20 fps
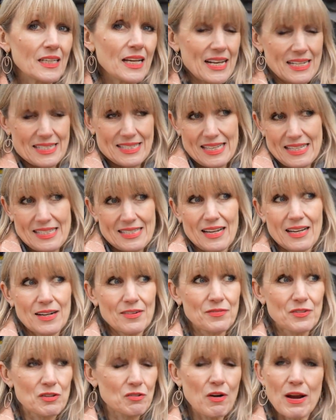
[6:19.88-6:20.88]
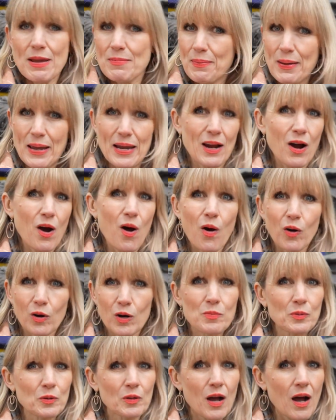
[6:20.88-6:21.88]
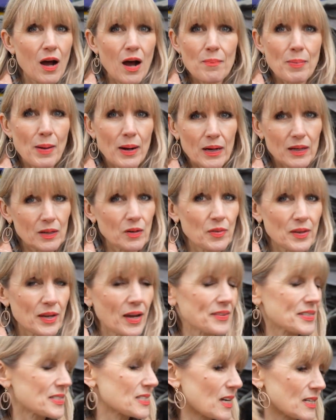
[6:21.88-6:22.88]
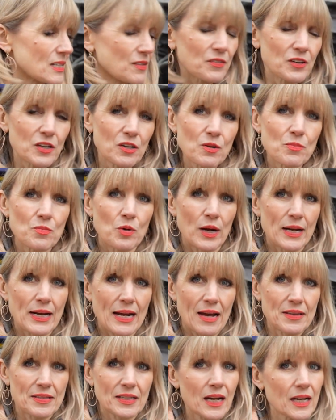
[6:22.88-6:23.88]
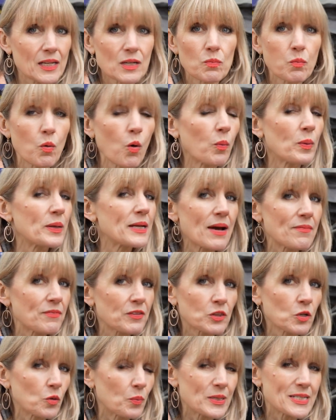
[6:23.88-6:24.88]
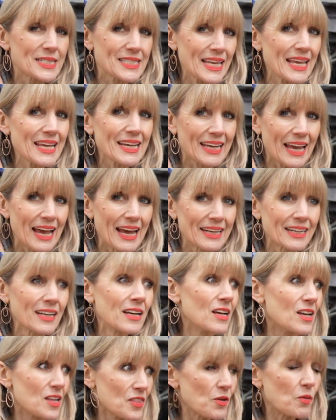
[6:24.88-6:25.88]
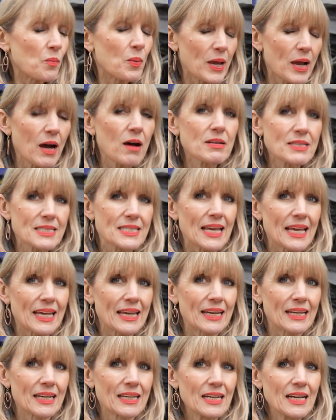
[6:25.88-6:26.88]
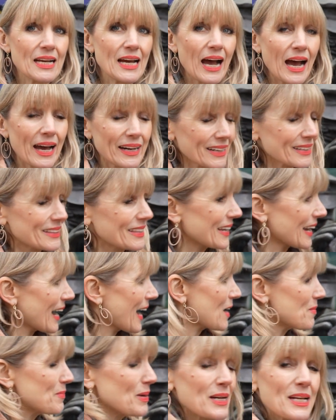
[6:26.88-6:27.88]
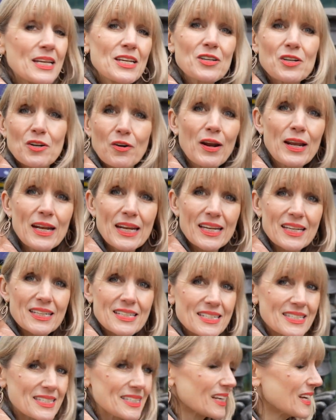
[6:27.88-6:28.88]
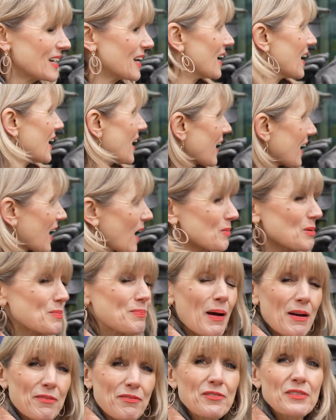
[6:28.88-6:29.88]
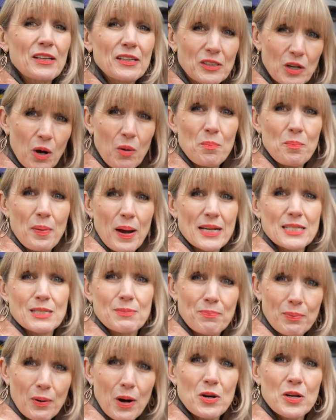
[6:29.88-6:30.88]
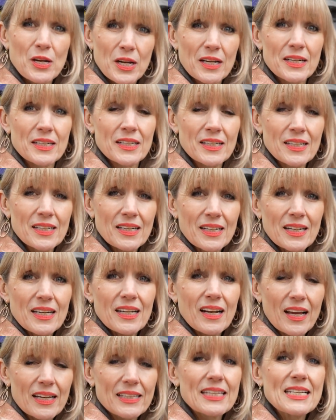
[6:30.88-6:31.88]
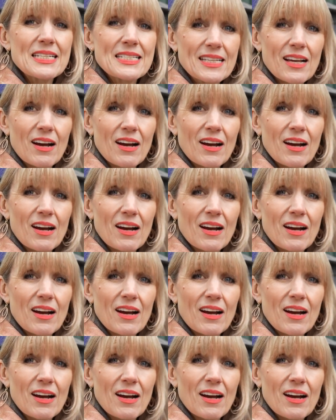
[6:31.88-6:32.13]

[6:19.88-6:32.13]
It's this kind of great big horrible carbuncle on the other side of Europe right now, the kind of war we never thought we'd see again, that we are seeing. And I think, how many Ukrainians are coming back from the Donbass broken like these